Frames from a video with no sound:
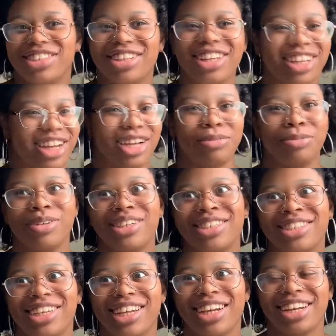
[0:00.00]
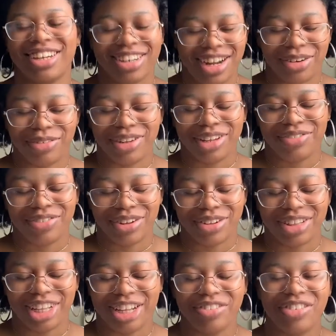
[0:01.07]
I appreciated it. I really felt
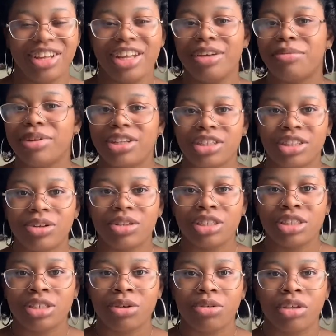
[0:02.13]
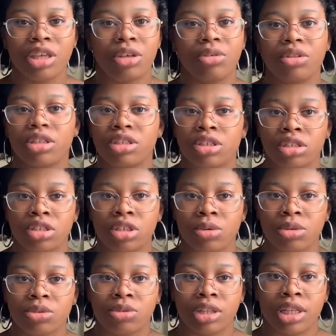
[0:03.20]
that. But the show is so cute. The show is
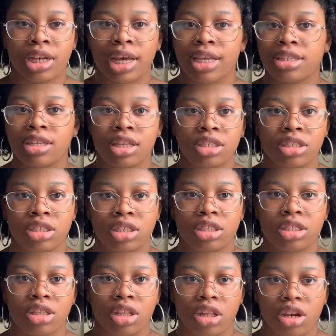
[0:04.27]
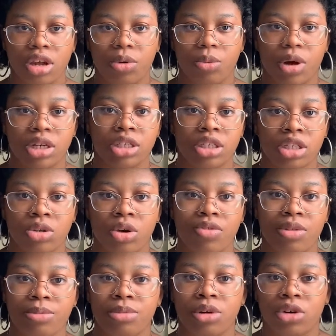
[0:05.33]
really nice. It's just, watching the two of
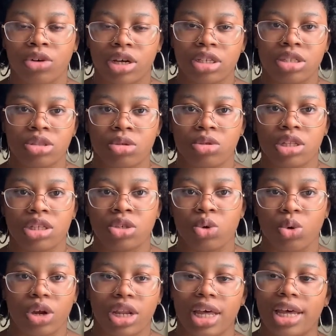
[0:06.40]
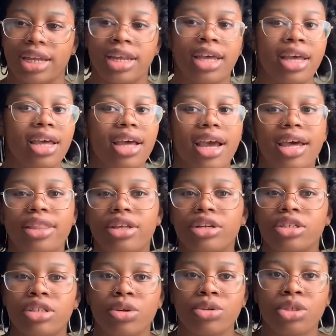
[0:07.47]
them progress through the storyline, and they're
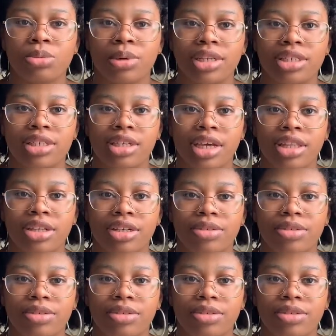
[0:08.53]
so sweet together.